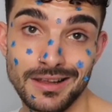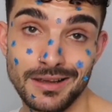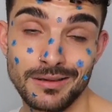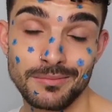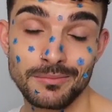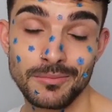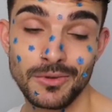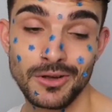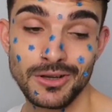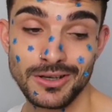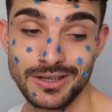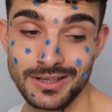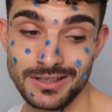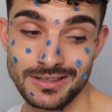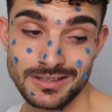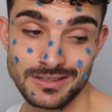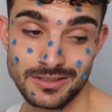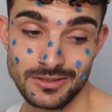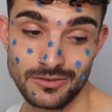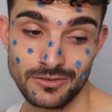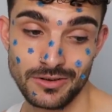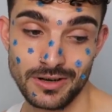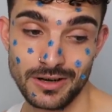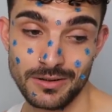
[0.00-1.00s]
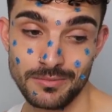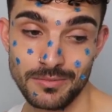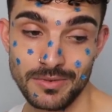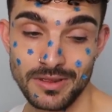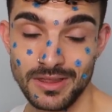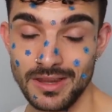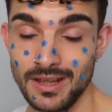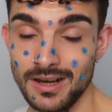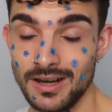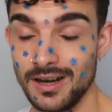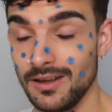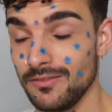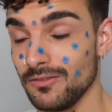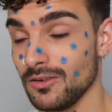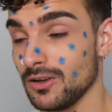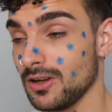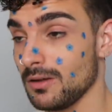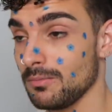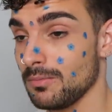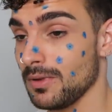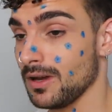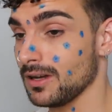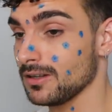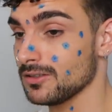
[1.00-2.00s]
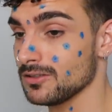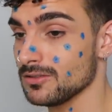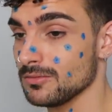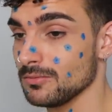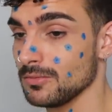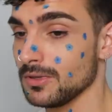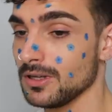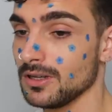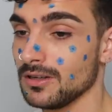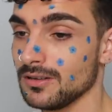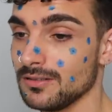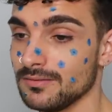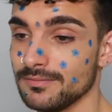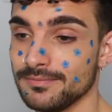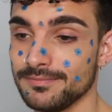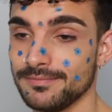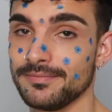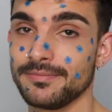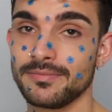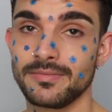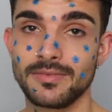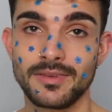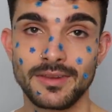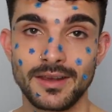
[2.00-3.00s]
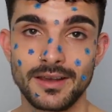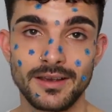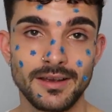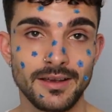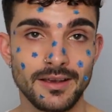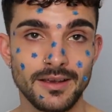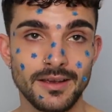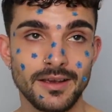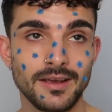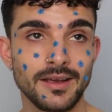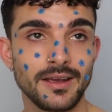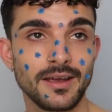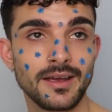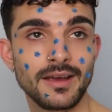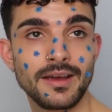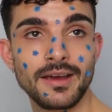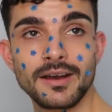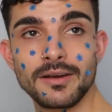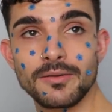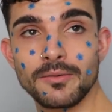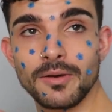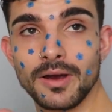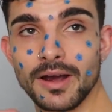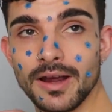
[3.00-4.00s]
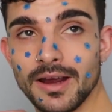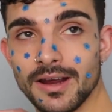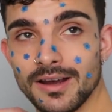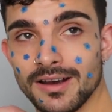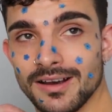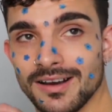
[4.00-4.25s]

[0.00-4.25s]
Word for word: them on Instagram and they never got back to me. Anyway,